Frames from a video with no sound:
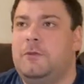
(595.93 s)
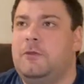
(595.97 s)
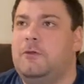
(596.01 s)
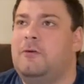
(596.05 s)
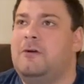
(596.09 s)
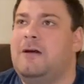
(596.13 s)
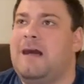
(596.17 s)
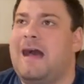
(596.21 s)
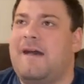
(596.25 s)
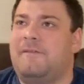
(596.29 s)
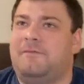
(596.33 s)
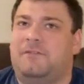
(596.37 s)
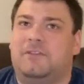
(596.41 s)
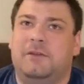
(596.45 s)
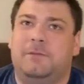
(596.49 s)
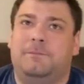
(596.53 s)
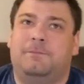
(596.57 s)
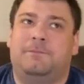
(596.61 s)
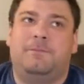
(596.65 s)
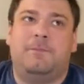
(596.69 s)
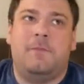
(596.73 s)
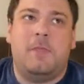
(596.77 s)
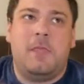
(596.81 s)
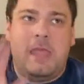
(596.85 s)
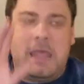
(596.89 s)
you will have to
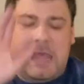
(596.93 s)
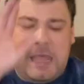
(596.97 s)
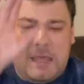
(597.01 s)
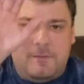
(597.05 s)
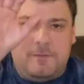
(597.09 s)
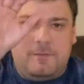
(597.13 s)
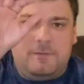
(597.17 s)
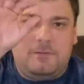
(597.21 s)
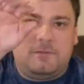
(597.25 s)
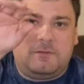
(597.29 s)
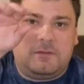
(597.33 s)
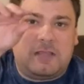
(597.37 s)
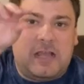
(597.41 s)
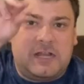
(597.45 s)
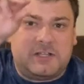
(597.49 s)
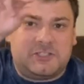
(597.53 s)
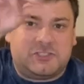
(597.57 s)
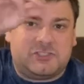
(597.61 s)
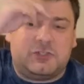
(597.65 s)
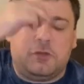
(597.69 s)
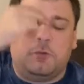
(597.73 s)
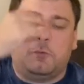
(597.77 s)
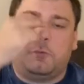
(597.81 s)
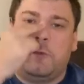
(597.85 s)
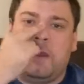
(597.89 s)

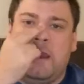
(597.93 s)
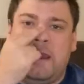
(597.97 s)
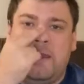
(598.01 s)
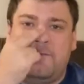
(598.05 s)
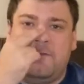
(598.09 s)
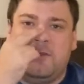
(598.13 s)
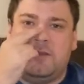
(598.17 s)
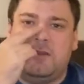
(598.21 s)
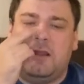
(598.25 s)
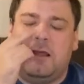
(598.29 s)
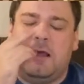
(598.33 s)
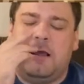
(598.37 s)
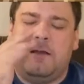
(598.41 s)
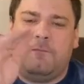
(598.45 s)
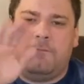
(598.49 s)
touch the raven.